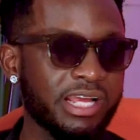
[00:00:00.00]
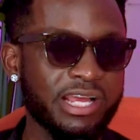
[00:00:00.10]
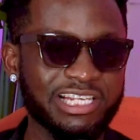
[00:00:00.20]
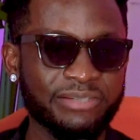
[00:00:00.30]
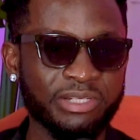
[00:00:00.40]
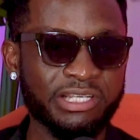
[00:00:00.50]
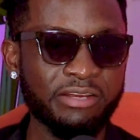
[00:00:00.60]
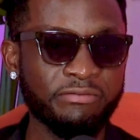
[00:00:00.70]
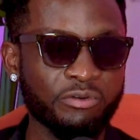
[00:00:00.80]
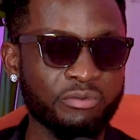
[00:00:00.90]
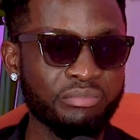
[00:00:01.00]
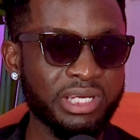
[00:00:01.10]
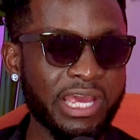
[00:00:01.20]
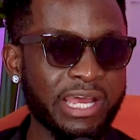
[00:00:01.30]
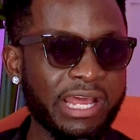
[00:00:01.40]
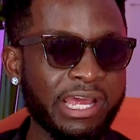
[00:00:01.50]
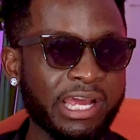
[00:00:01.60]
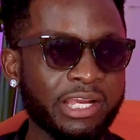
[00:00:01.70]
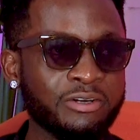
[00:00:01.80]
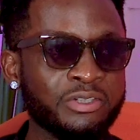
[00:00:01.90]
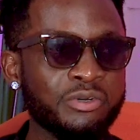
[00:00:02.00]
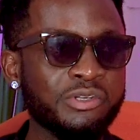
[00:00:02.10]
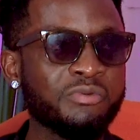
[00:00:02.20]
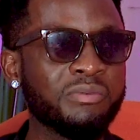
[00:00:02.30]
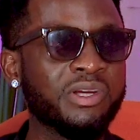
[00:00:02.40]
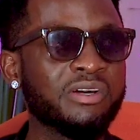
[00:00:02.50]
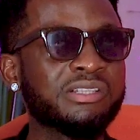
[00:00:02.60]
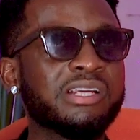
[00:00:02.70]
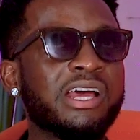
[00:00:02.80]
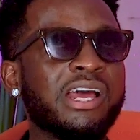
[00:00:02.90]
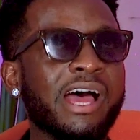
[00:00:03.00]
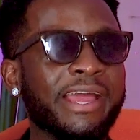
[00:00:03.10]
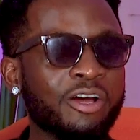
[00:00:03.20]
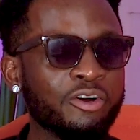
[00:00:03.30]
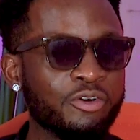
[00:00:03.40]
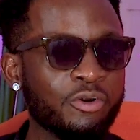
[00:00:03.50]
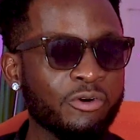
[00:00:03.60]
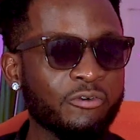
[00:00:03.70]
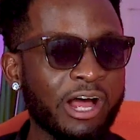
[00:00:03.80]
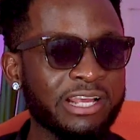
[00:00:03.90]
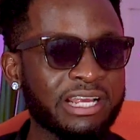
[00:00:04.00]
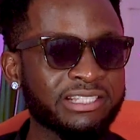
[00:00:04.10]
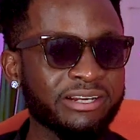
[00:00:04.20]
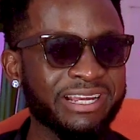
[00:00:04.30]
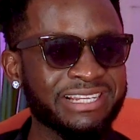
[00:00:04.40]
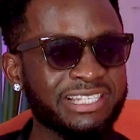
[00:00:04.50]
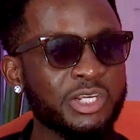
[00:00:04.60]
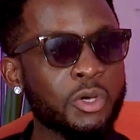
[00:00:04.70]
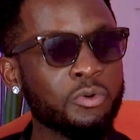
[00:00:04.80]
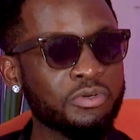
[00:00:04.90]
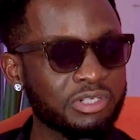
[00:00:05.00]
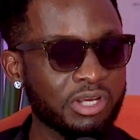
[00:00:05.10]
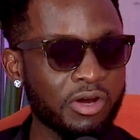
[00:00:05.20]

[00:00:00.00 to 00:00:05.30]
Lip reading: Especially for me, and I got so used to it because I started getting no's,